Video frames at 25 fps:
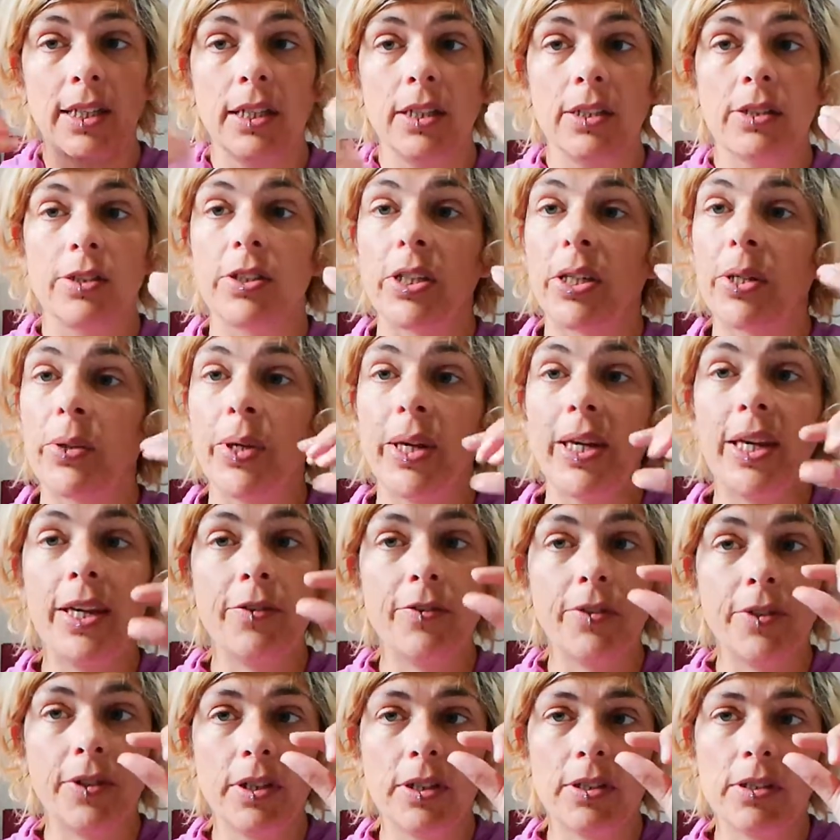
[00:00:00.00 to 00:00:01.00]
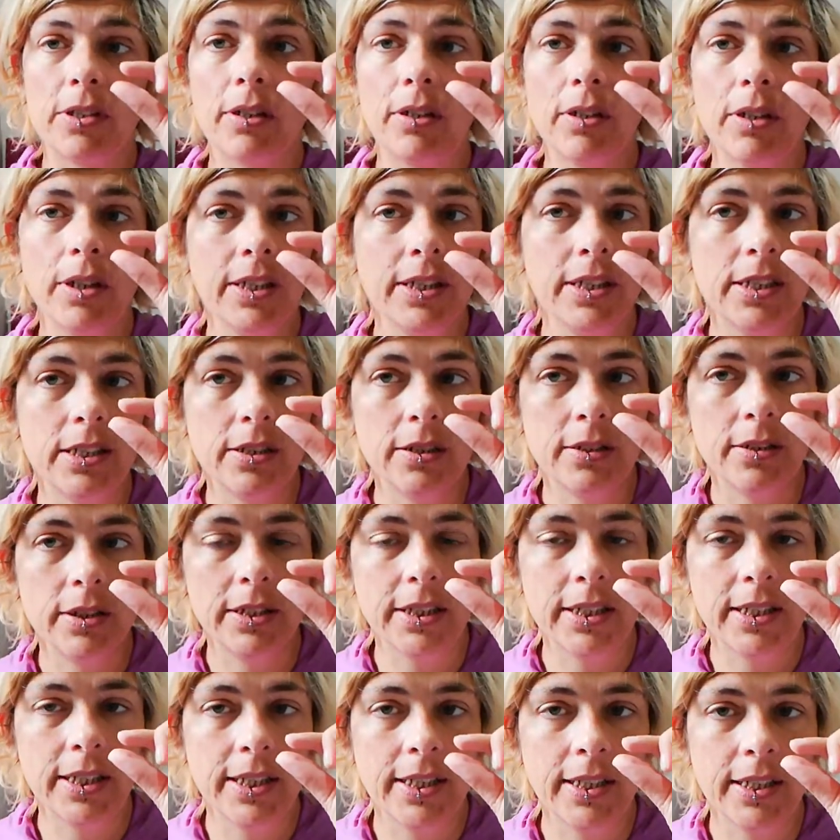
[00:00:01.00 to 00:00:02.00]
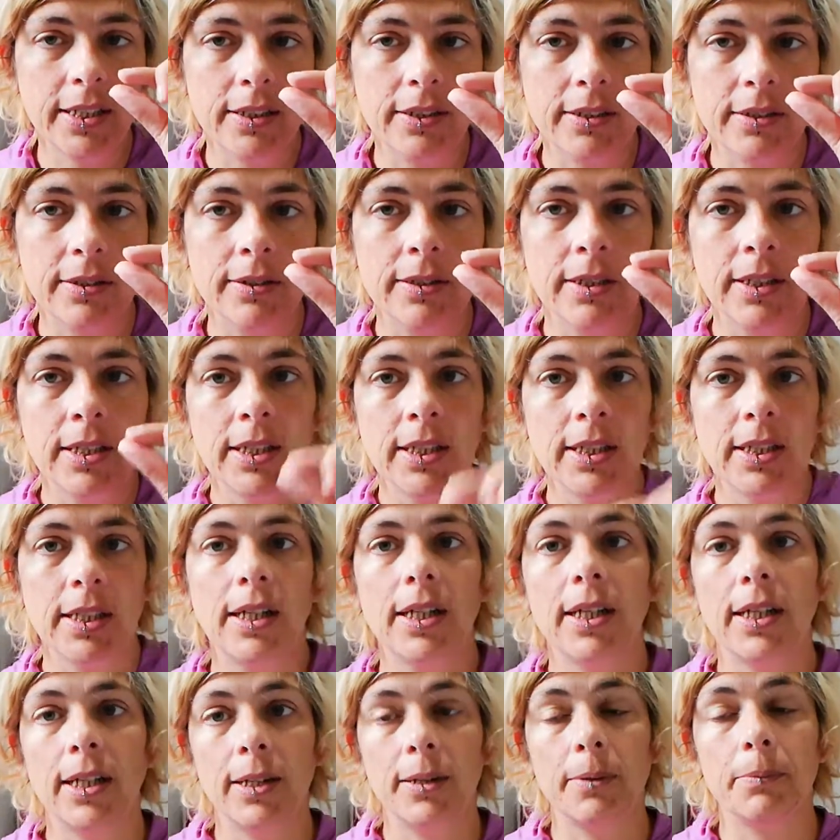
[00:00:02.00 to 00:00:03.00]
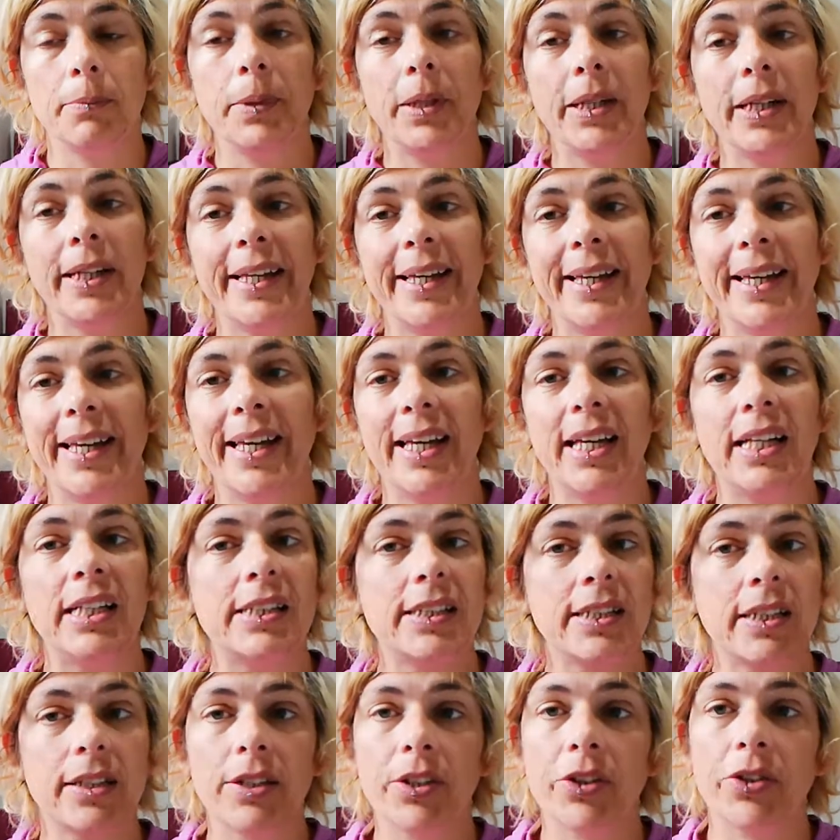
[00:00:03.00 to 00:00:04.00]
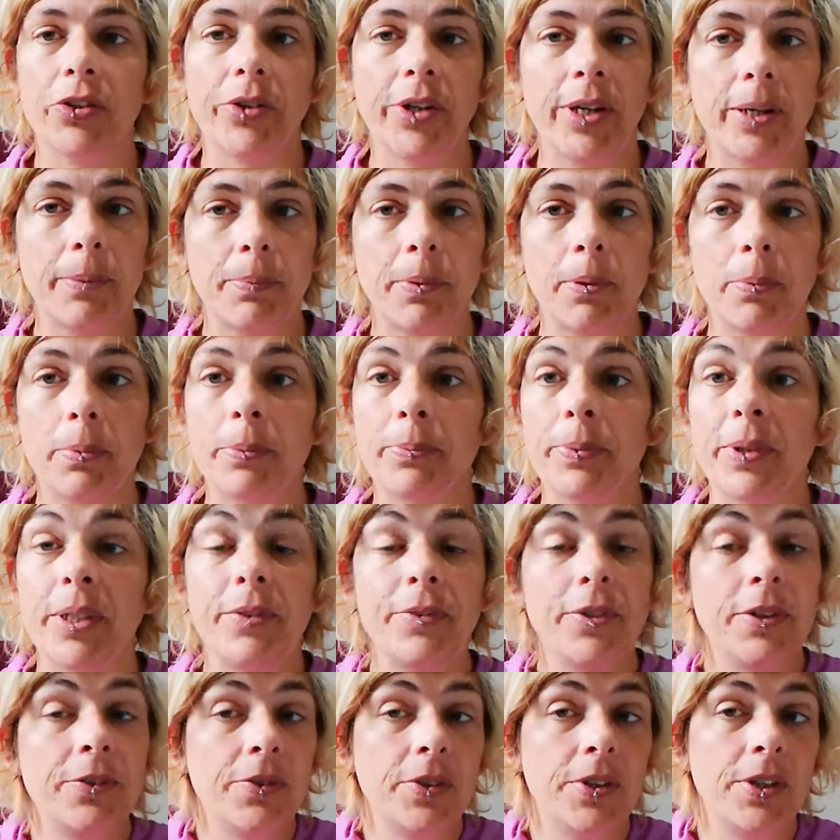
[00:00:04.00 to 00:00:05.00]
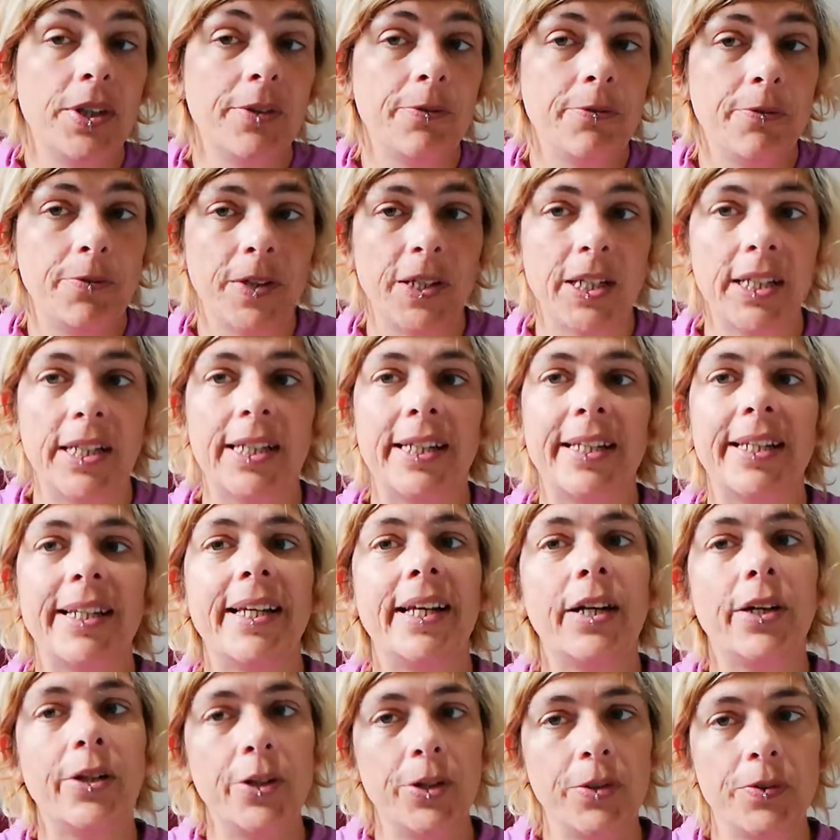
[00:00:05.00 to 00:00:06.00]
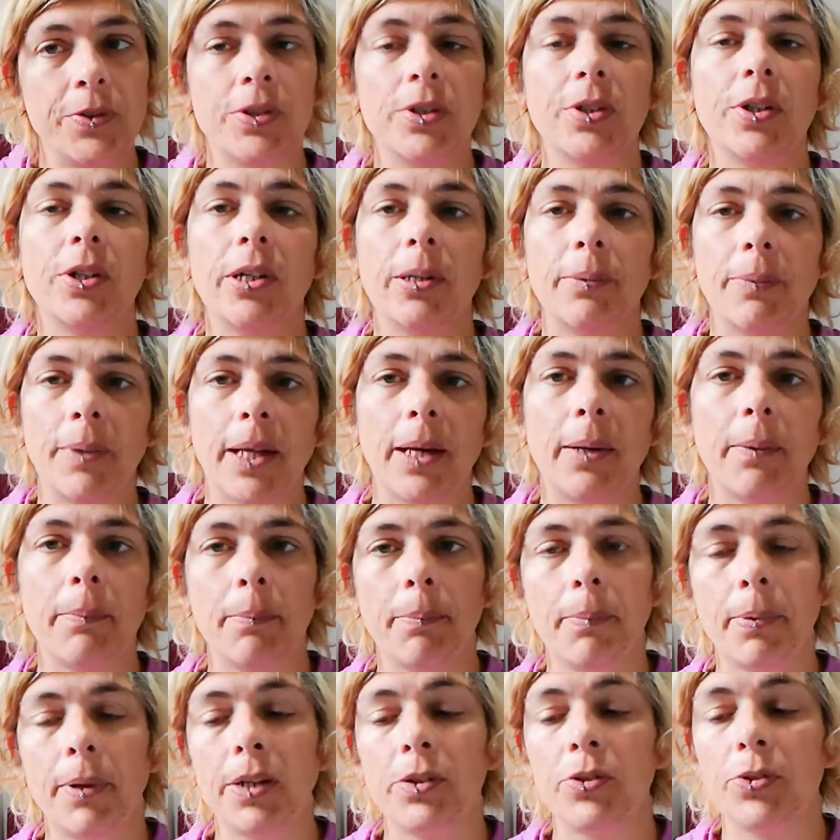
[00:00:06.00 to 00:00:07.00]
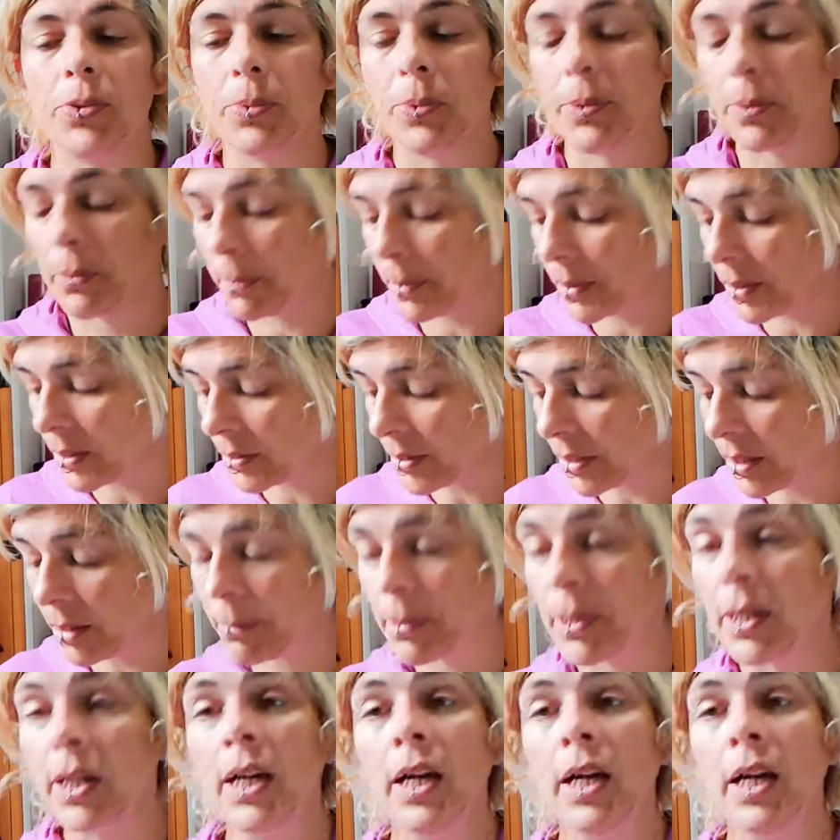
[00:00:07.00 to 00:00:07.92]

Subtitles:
So even a tiny, tiny heel is going to create problems. Even if you don't feel it, over time that pressure will build up.